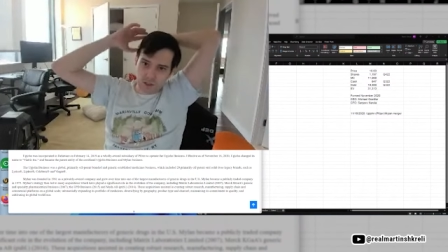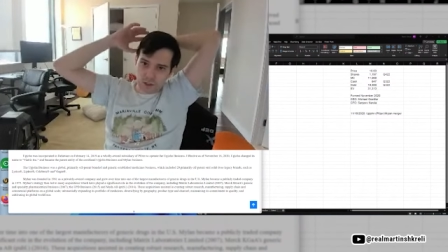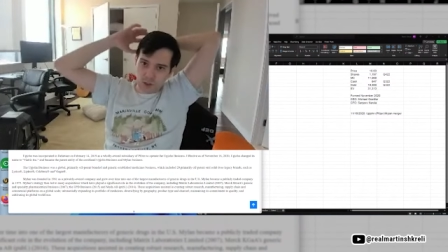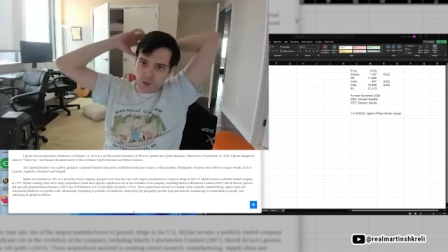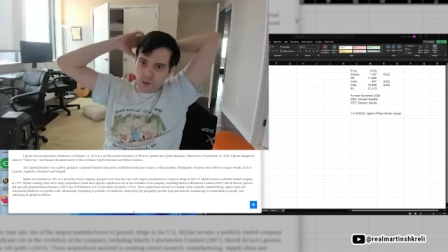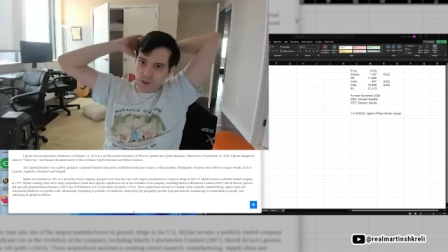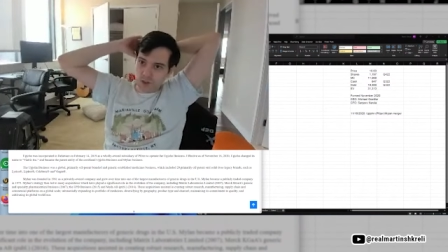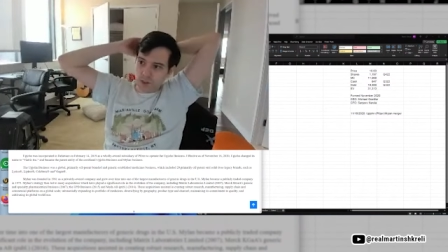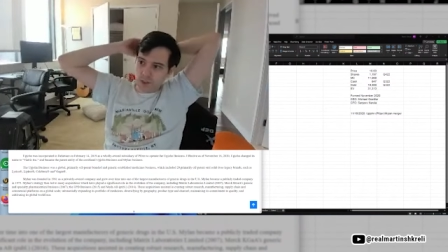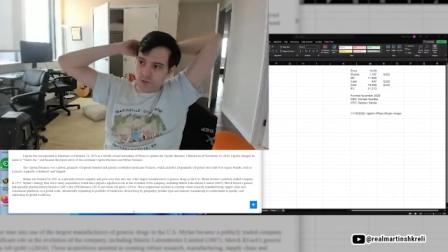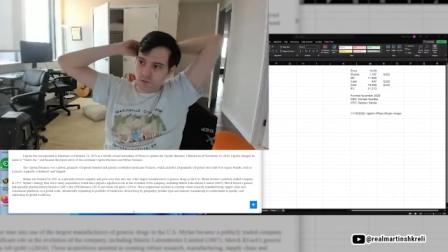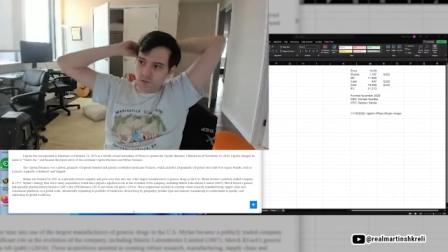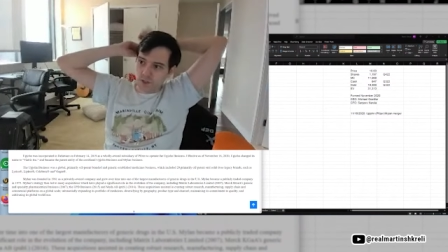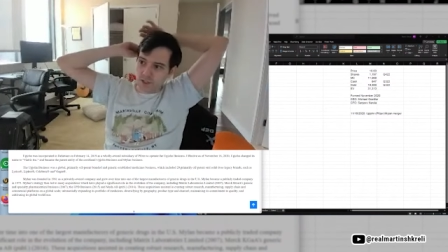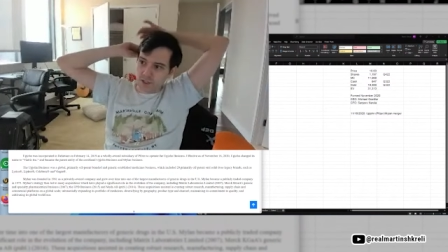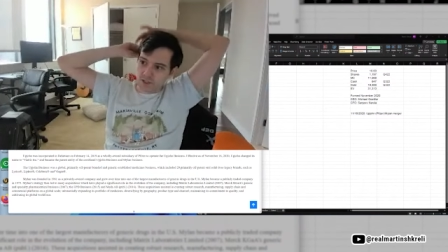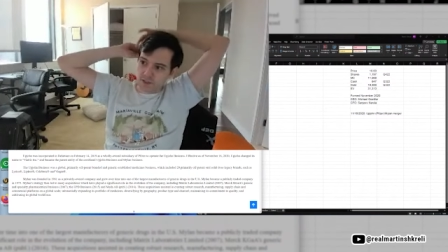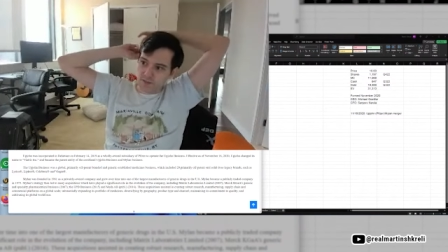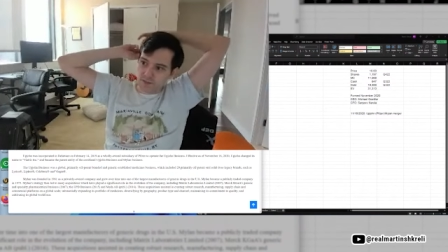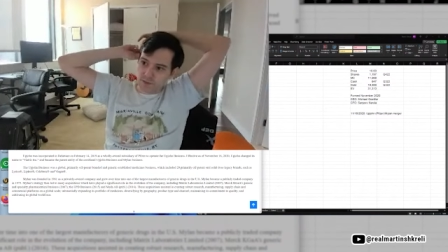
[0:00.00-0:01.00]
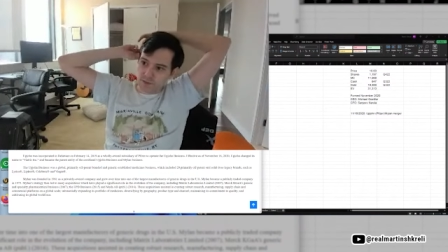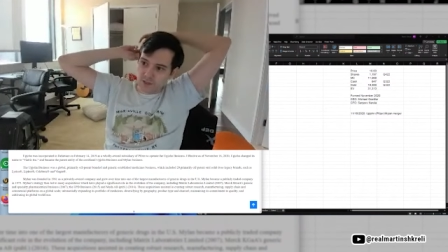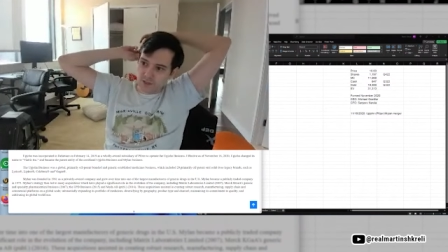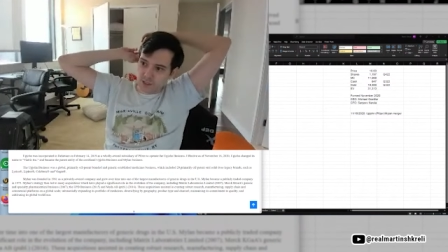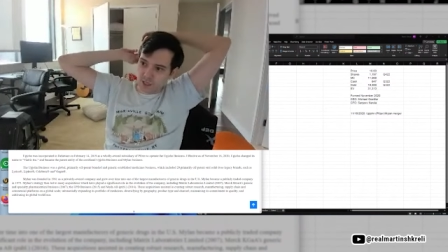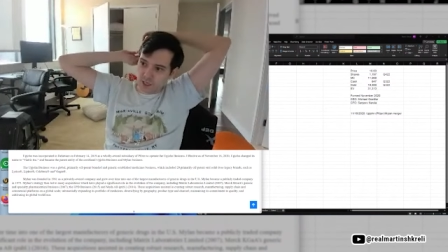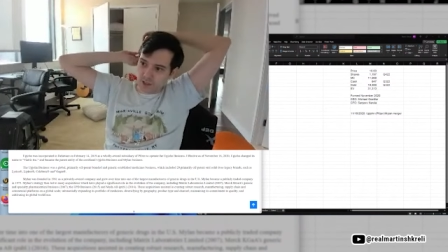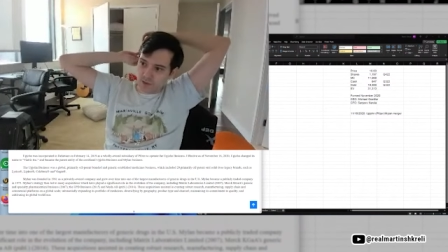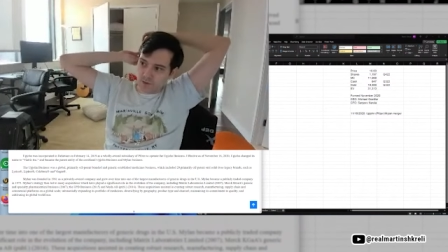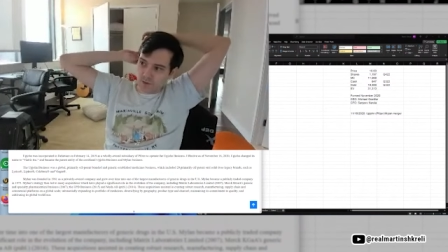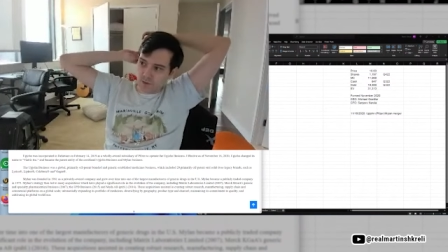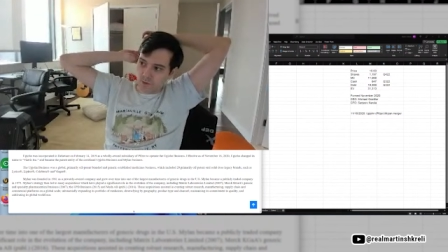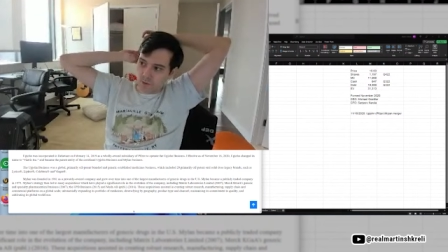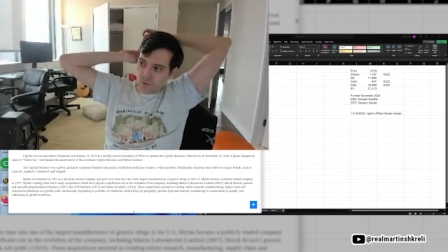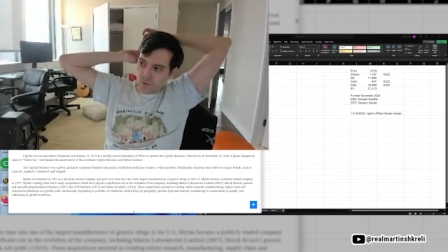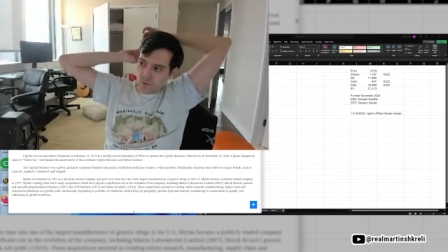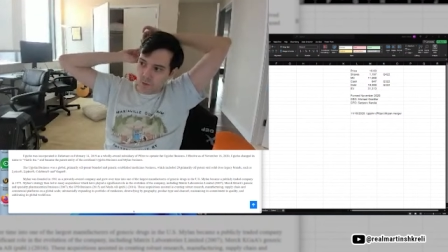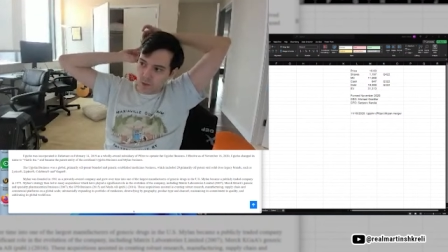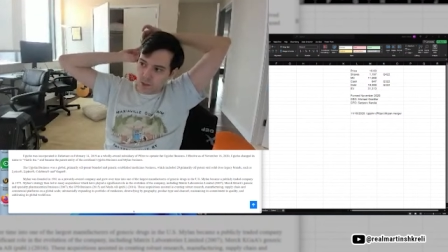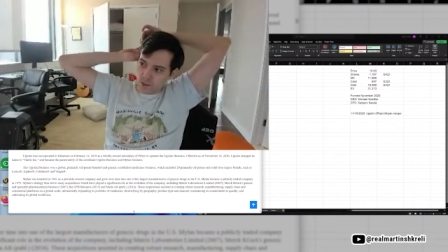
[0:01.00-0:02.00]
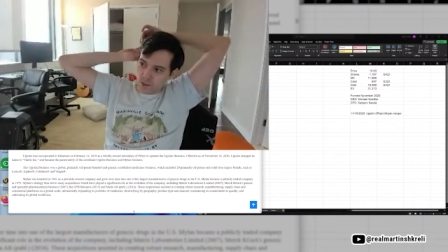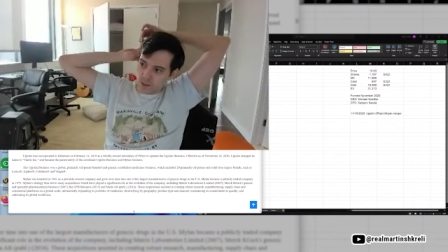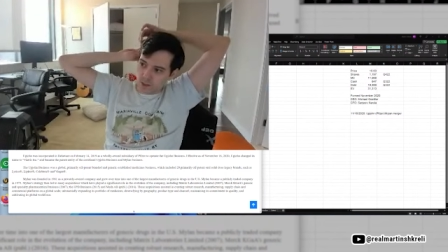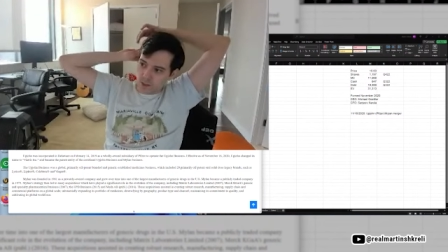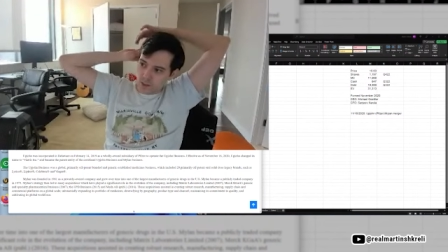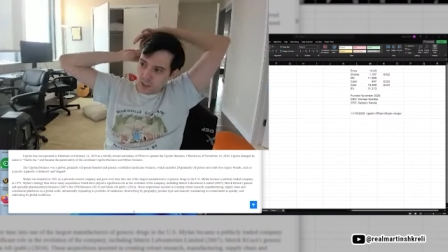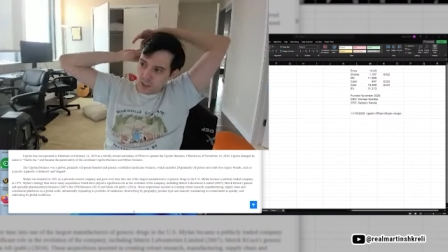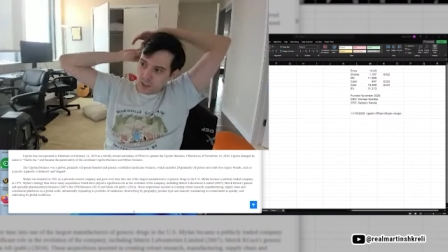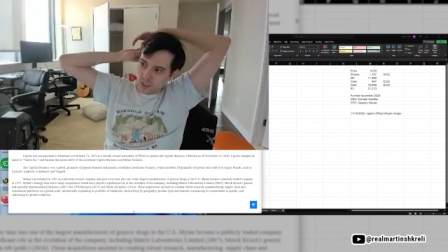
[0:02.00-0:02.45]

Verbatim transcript: took this risk for this extra reward